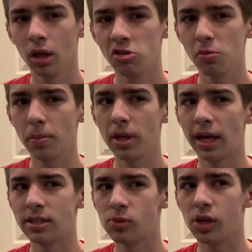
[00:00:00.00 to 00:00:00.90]
So maybe
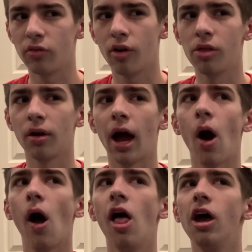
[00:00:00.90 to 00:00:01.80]
as we get farther
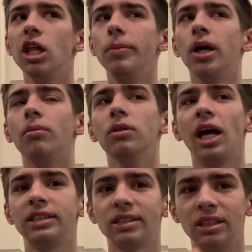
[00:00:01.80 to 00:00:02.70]
out, they become
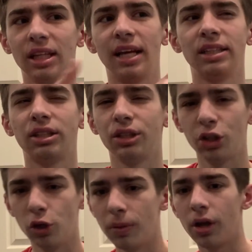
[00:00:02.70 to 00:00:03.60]
less and less
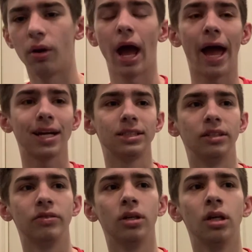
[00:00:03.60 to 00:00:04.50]
human or
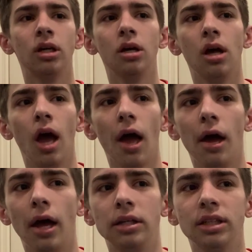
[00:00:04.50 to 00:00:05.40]
active.
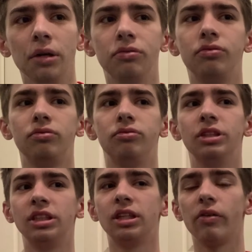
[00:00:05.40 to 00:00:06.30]
And
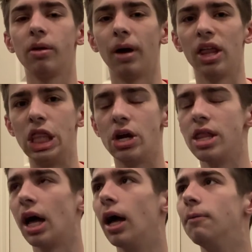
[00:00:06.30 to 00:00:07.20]
this is definitely my theory
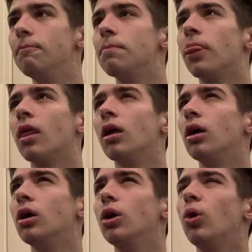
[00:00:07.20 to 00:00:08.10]
that
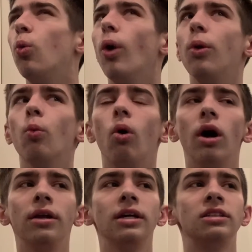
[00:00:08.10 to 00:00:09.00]
when
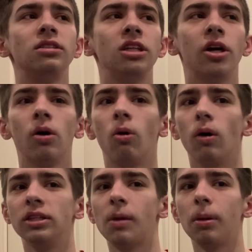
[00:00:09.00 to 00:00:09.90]
Wanda is near, or
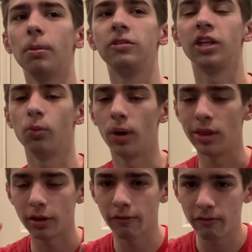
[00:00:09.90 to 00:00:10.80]
some people have said when
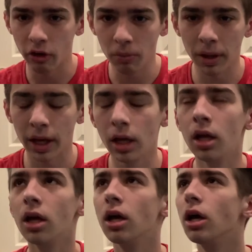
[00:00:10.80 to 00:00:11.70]
they're filming
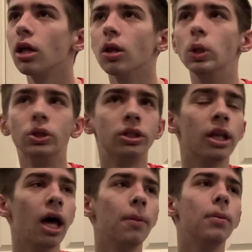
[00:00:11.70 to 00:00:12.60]
close to
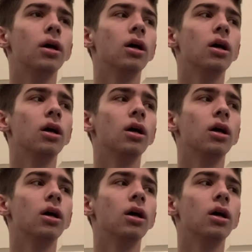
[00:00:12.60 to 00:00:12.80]
them,